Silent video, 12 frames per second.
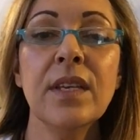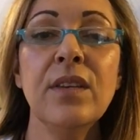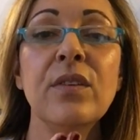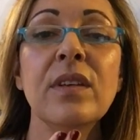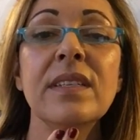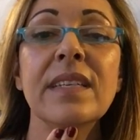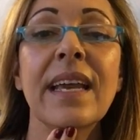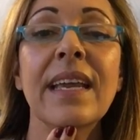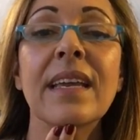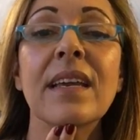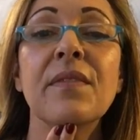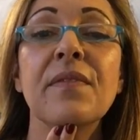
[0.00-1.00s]
you can
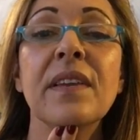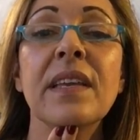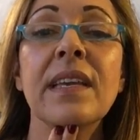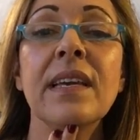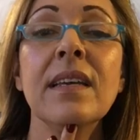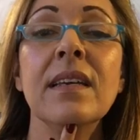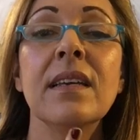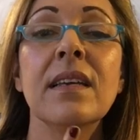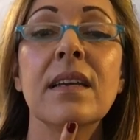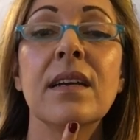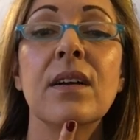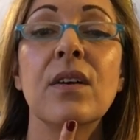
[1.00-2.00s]
take a finger
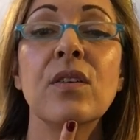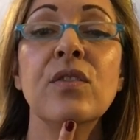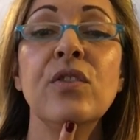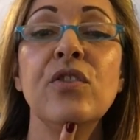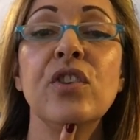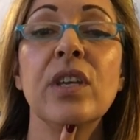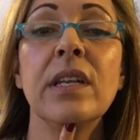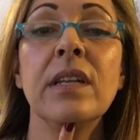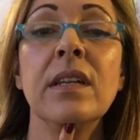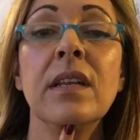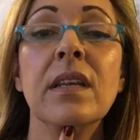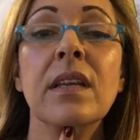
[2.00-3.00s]
on your
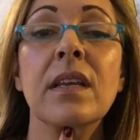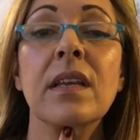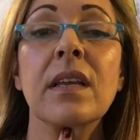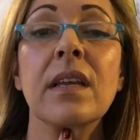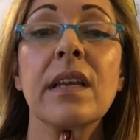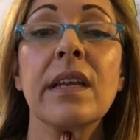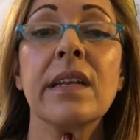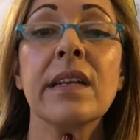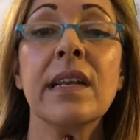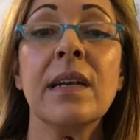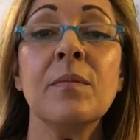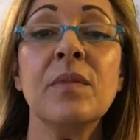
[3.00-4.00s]
chin and
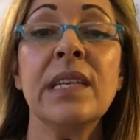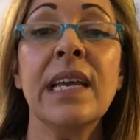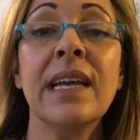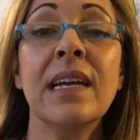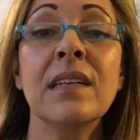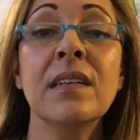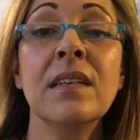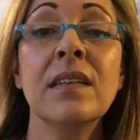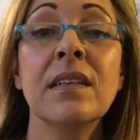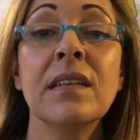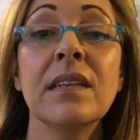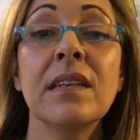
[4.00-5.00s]
come down
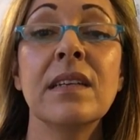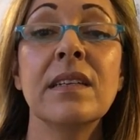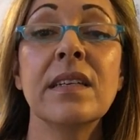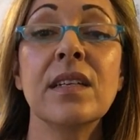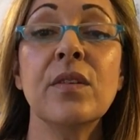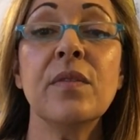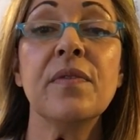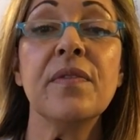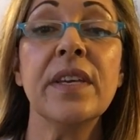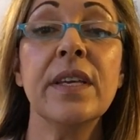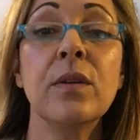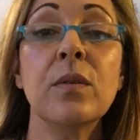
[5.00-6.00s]
until you
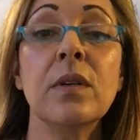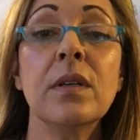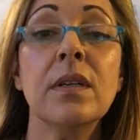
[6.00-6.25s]
feel